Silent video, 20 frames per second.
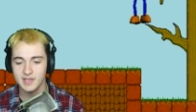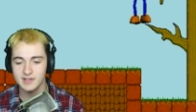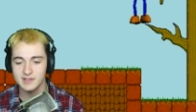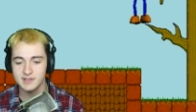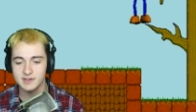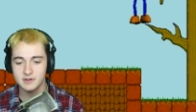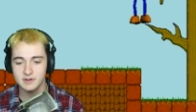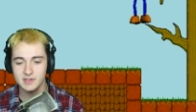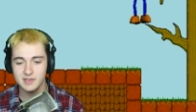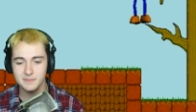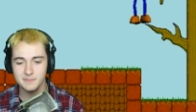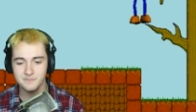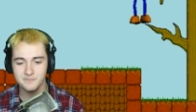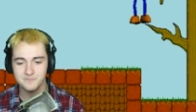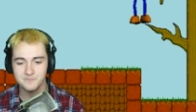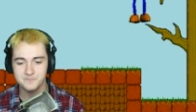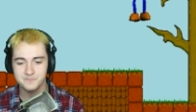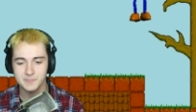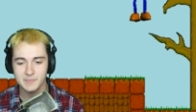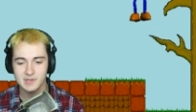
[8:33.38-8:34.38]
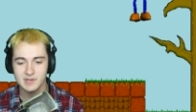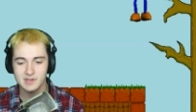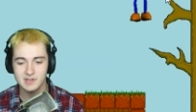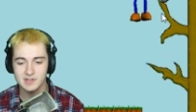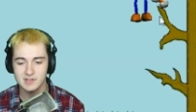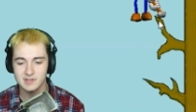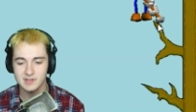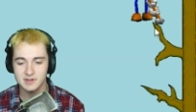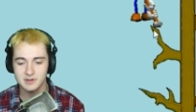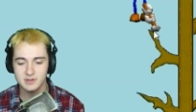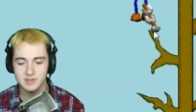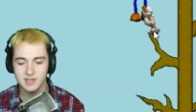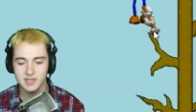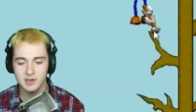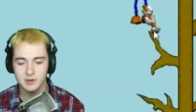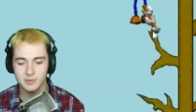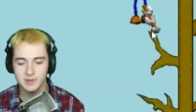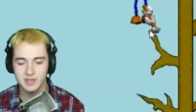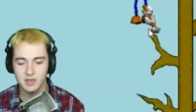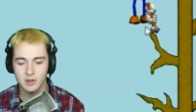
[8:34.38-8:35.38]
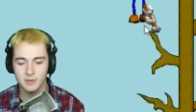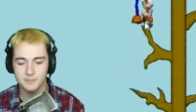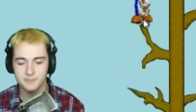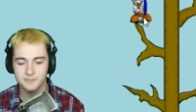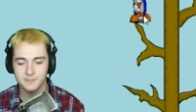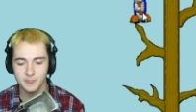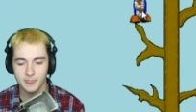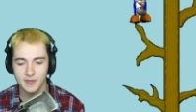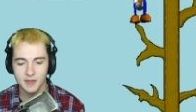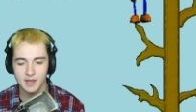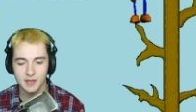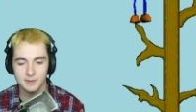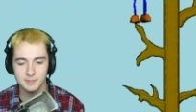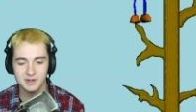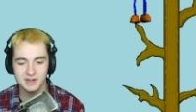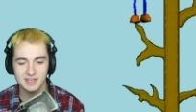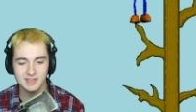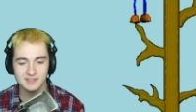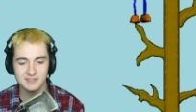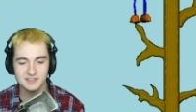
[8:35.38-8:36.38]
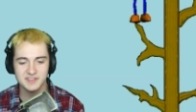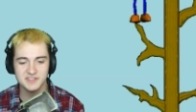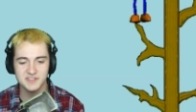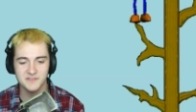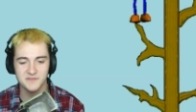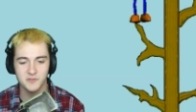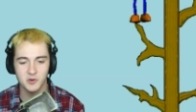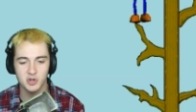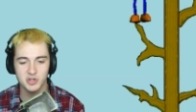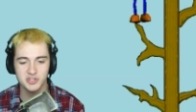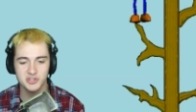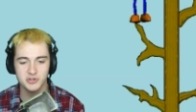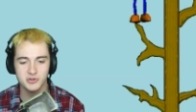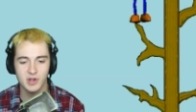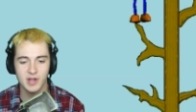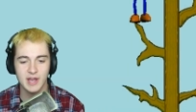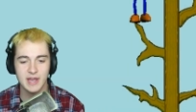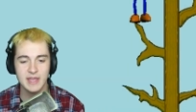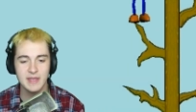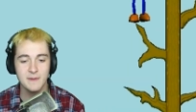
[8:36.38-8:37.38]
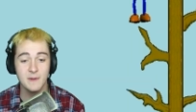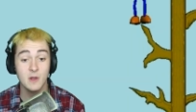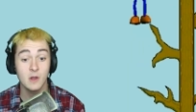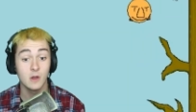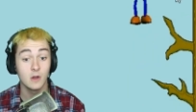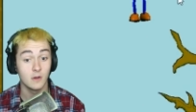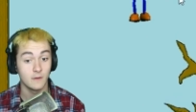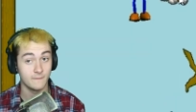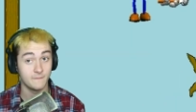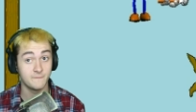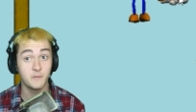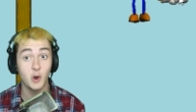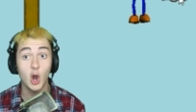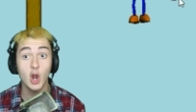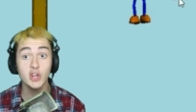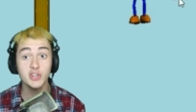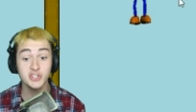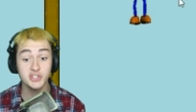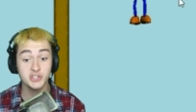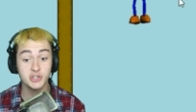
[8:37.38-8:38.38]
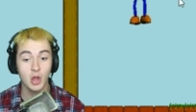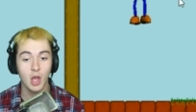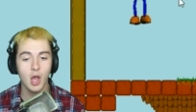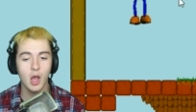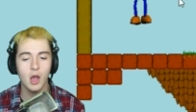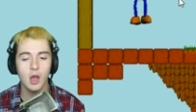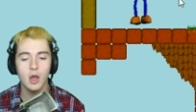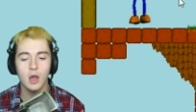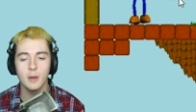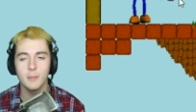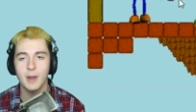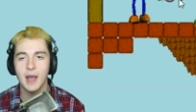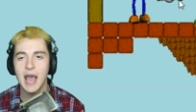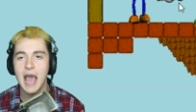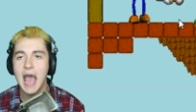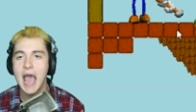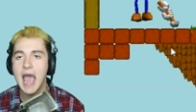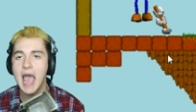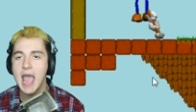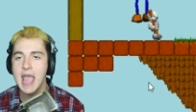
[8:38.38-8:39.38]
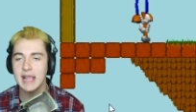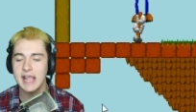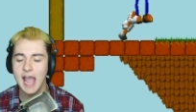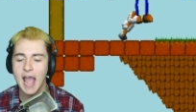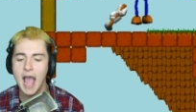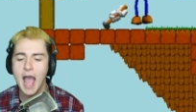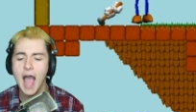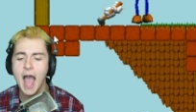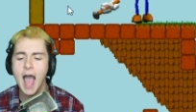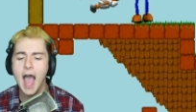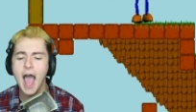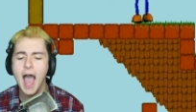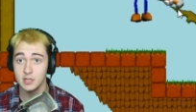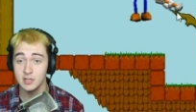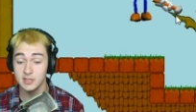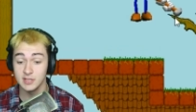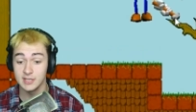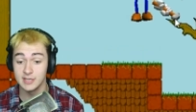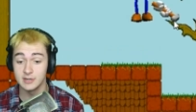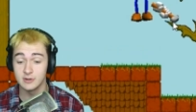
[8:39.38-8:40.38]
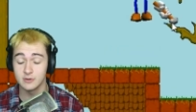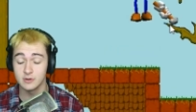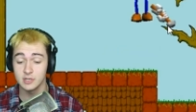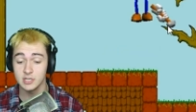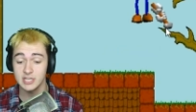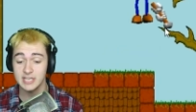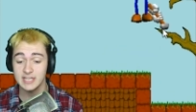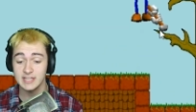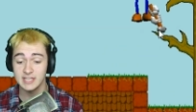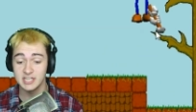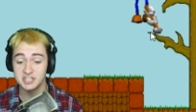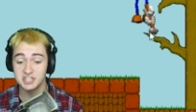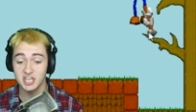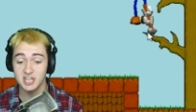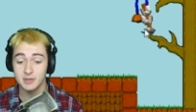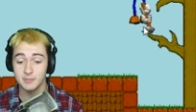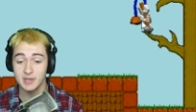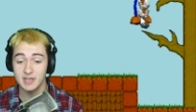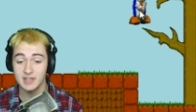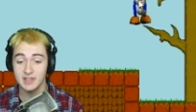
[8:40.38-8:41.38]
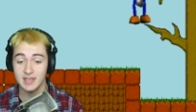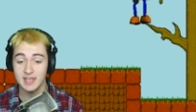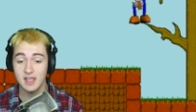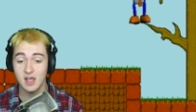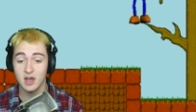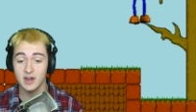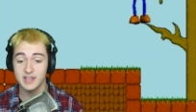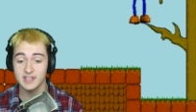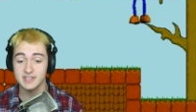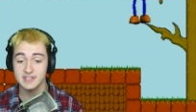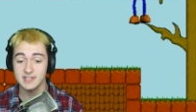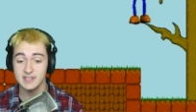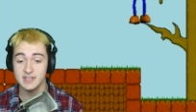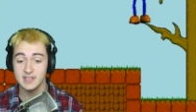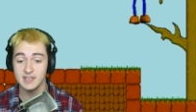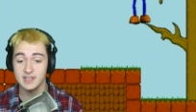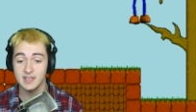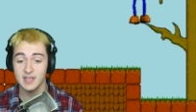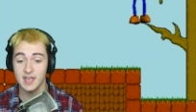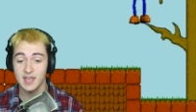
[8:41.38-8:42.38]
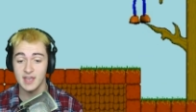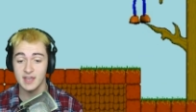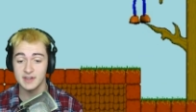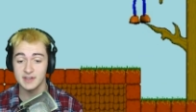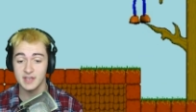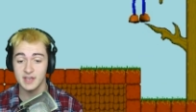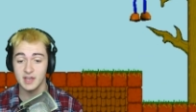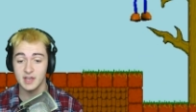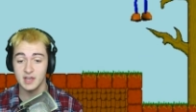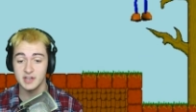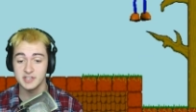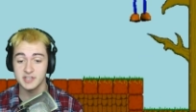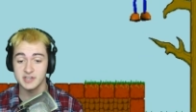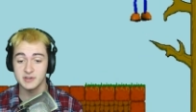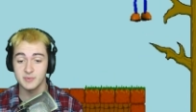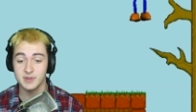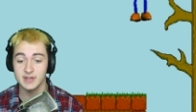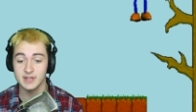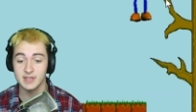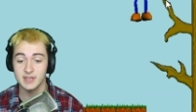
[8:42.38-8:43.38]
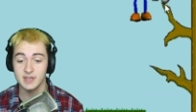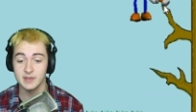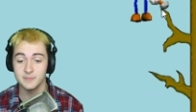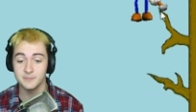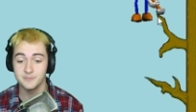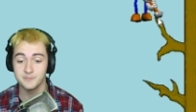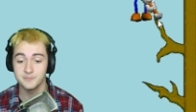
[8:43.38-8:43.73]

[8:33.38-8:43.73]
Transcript: Okay, literally, literally, here we go. I'm gonna get this the first try. First, oh my god! Literally, legitimately, honestly, and uh, genuinely.